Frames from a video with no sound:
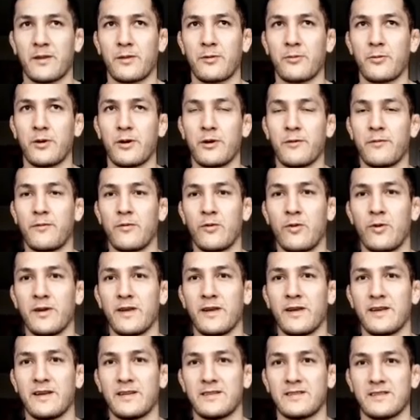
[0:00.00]
3 or 4
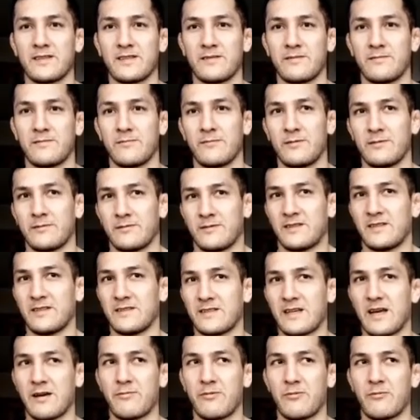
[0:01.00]
years
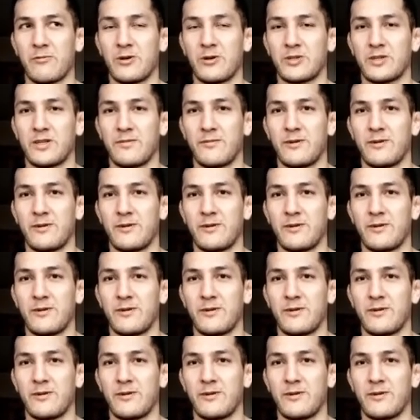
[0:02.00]
since I've been watching